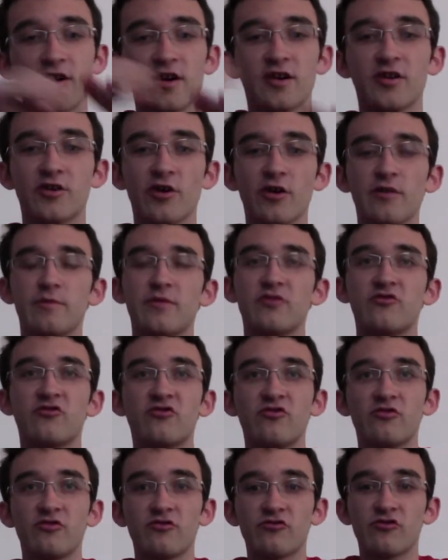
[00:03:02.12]
a
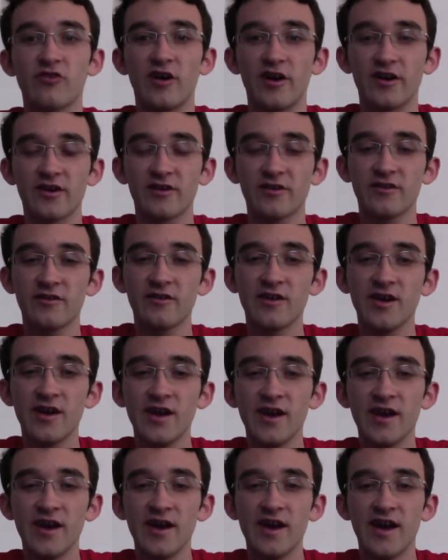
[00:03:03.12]
garbage truck, and
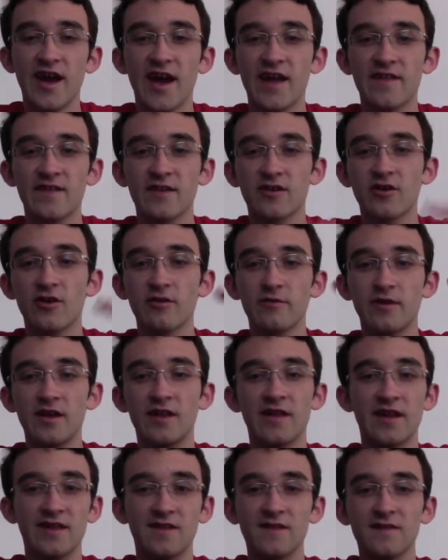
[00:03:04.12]

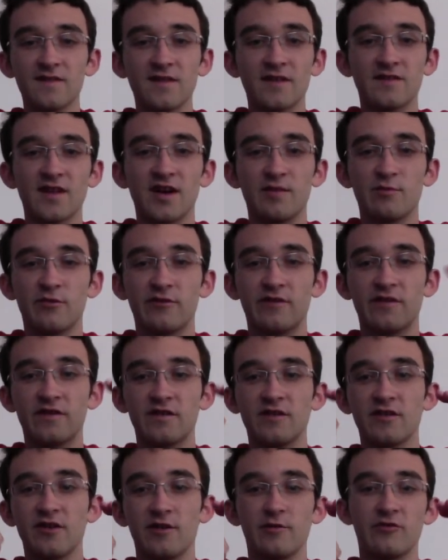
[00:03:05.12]
this is
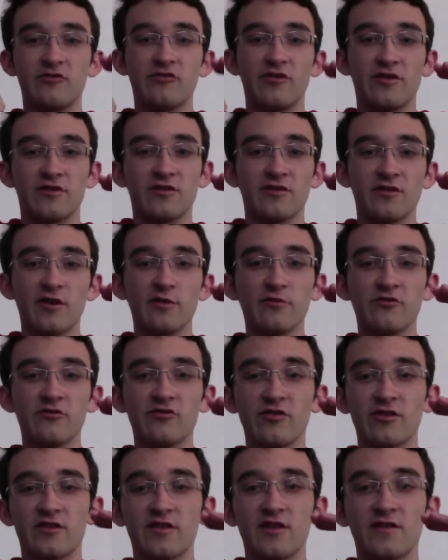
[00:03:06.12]
the garbage
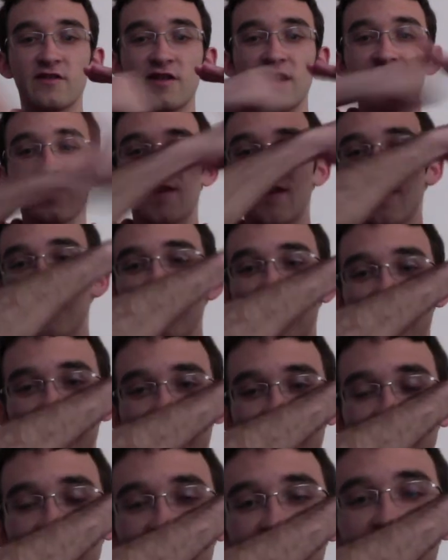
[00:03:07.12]
truck goes like
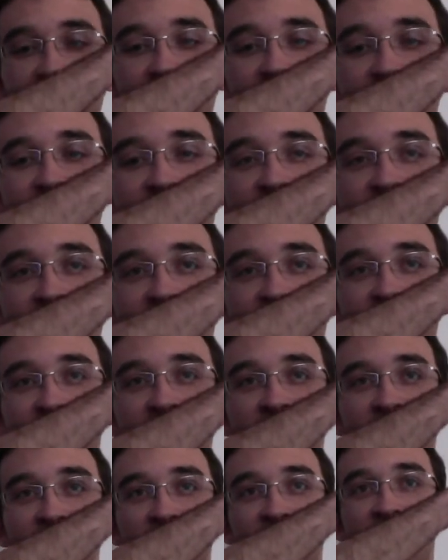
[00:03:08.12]
this,
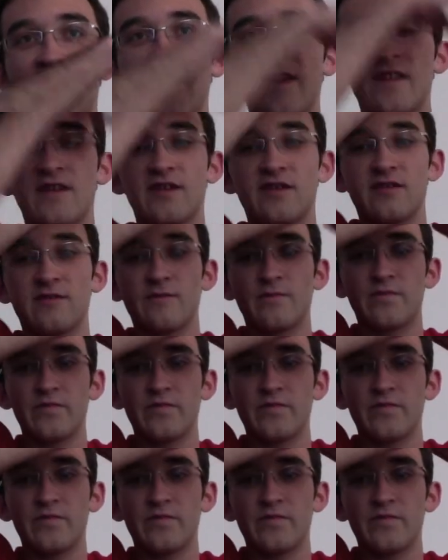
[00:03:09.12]
and